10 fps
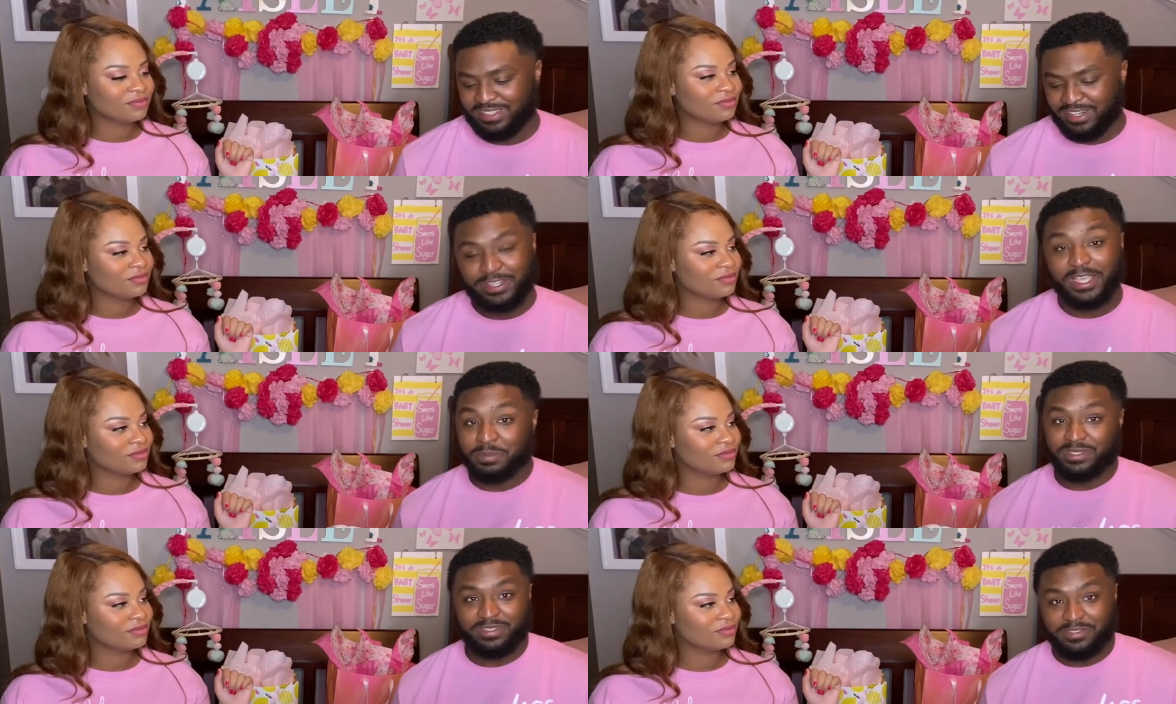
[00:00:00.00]
Speaker 1: I can't
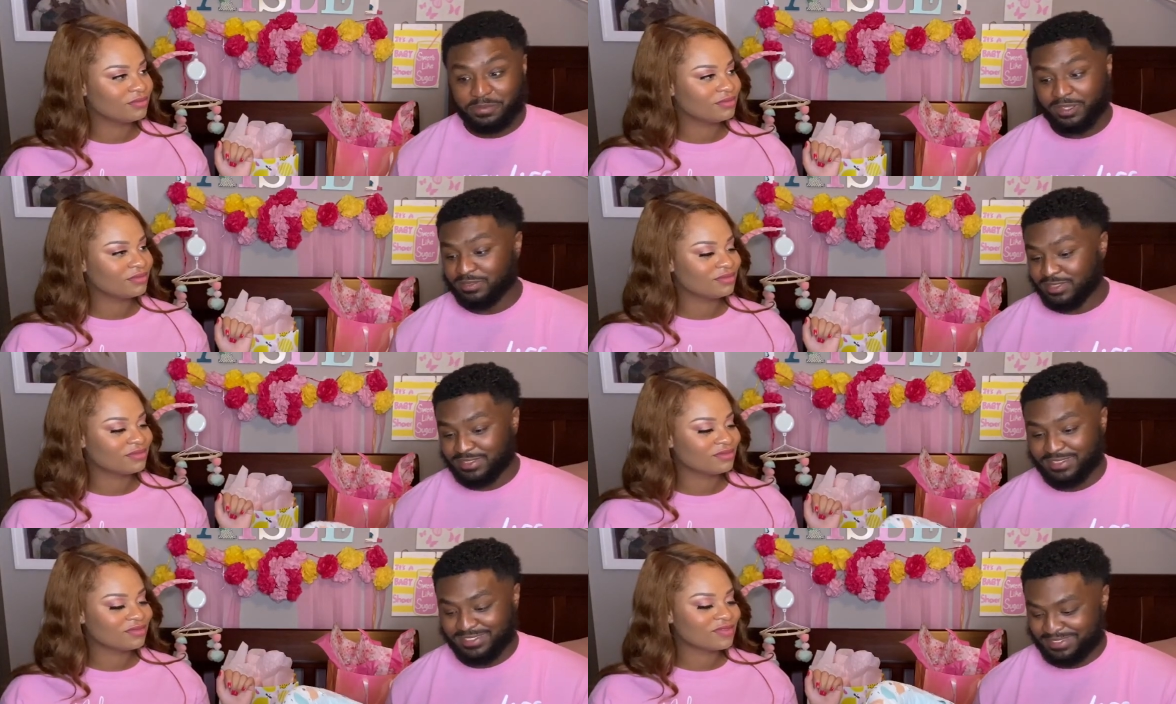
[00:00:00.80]
believe he bought this.
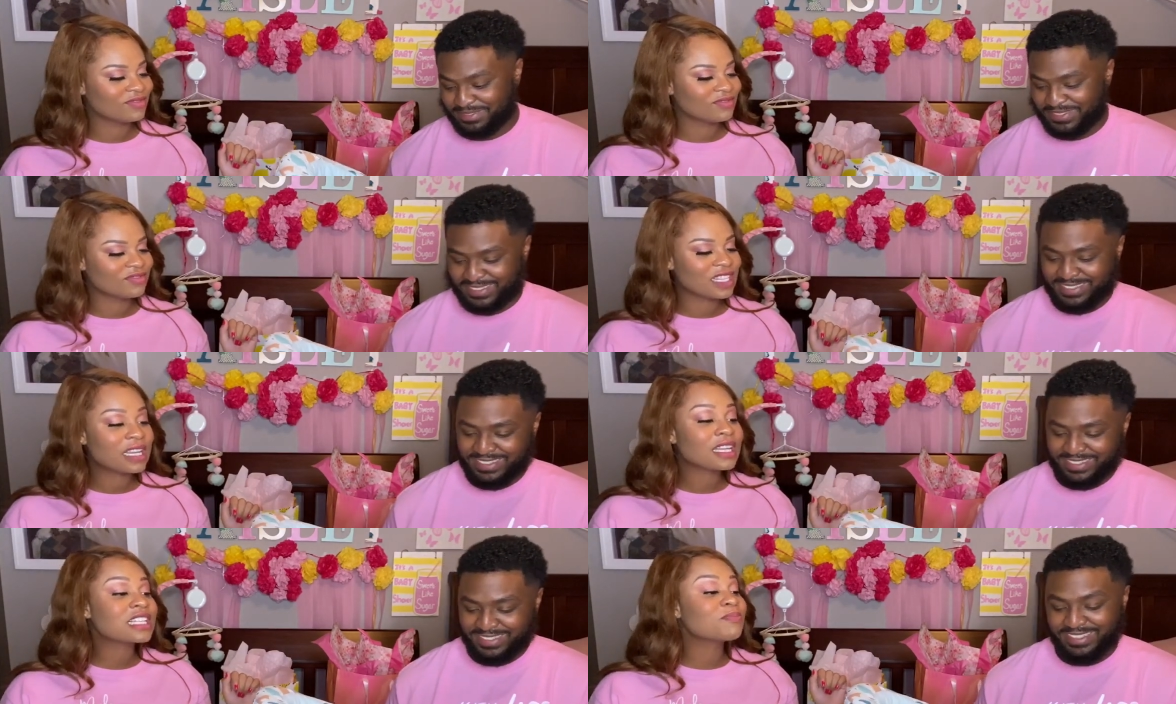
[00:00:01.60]

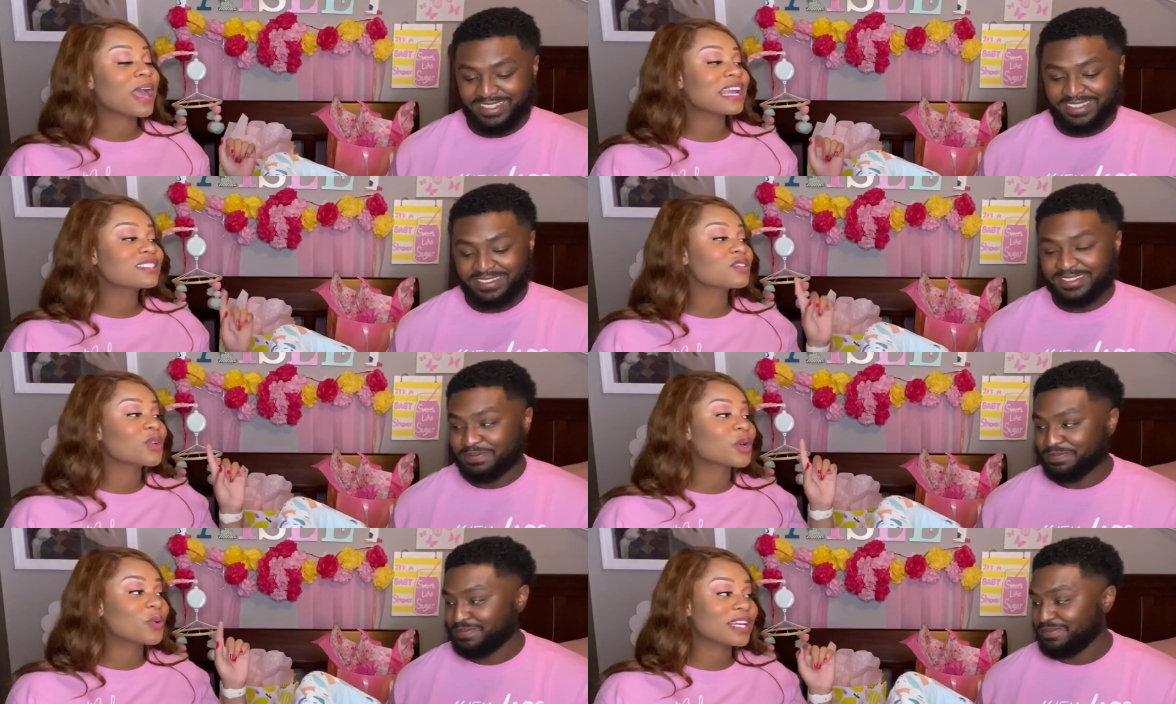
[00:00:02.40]
Speaker 2: Because Paisley
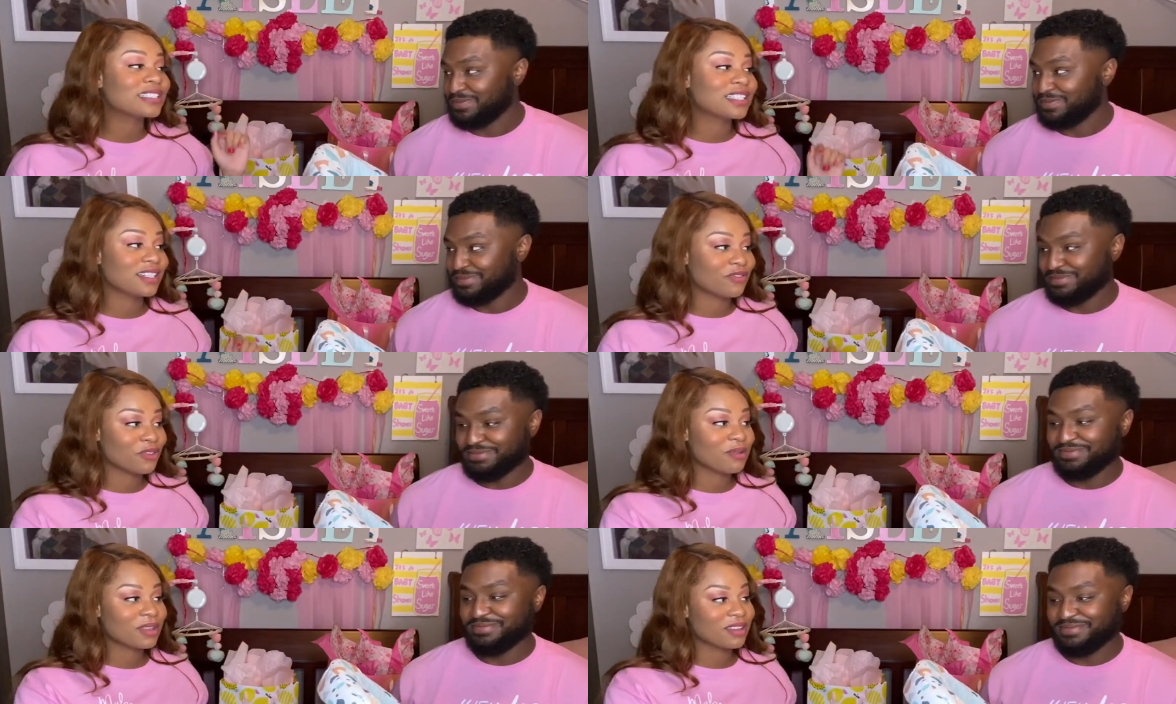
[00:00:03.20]
requested it from
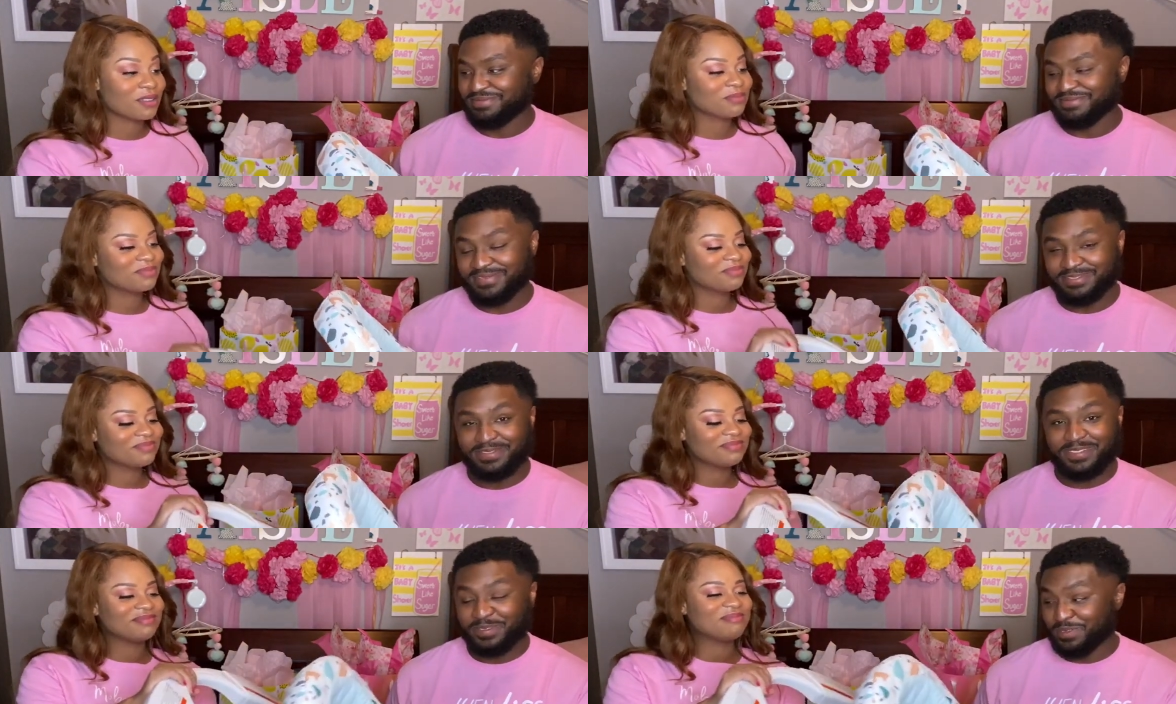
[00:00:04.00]
him.
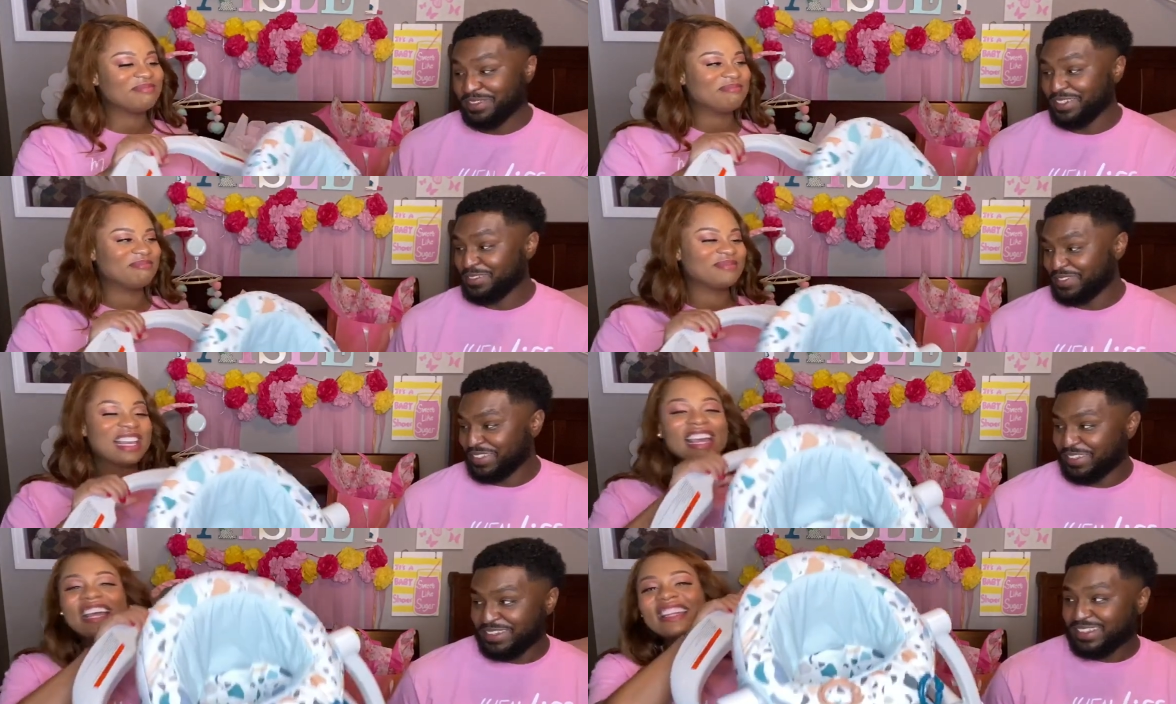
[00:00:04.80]
Speaker 1: Whatever.
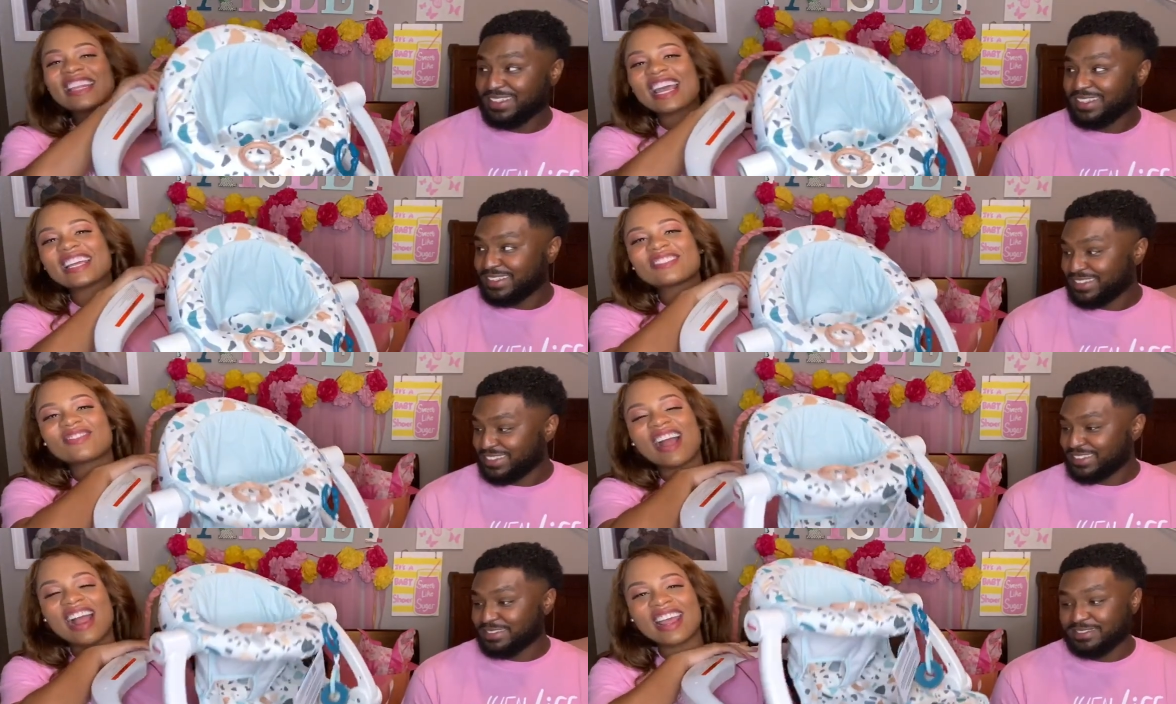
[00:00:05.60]
Speaker 2: Thanks,
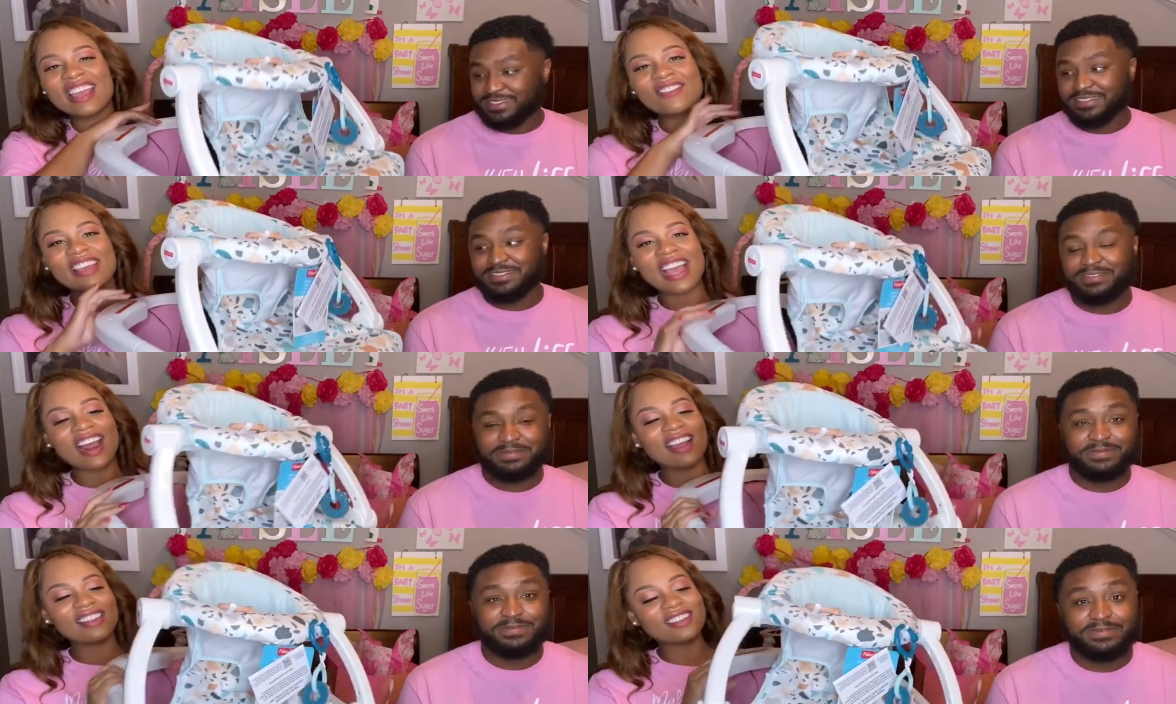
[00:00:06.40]
Ryan. We got
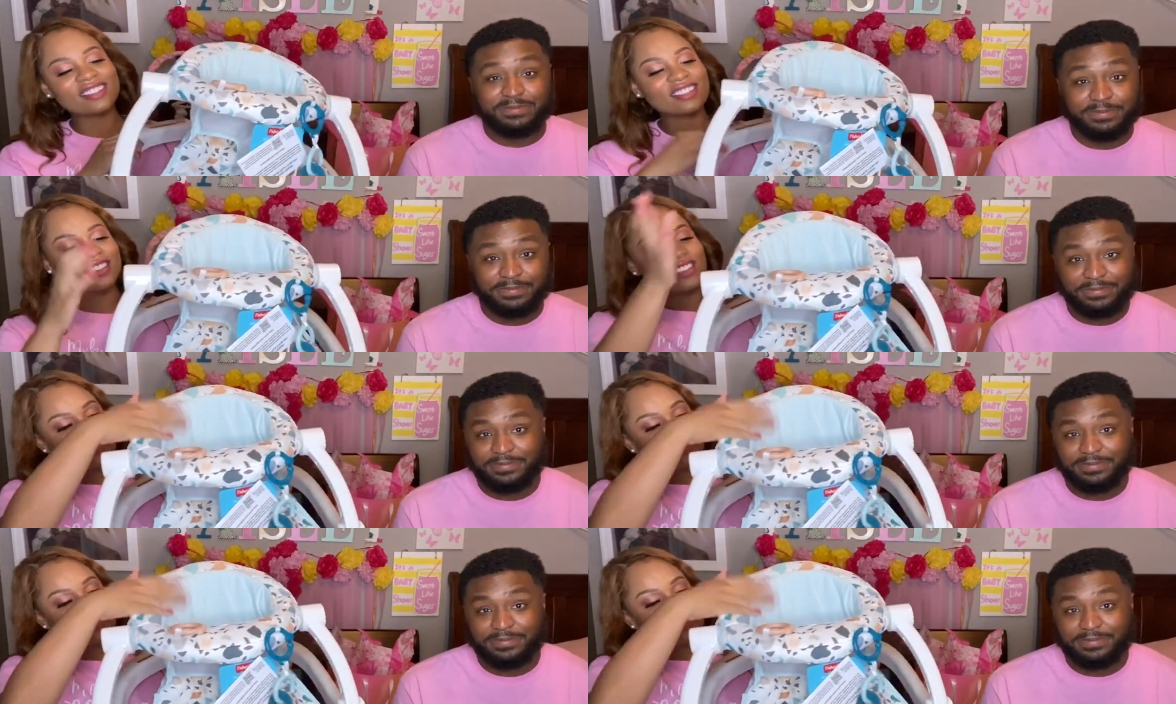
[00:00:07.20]
our little...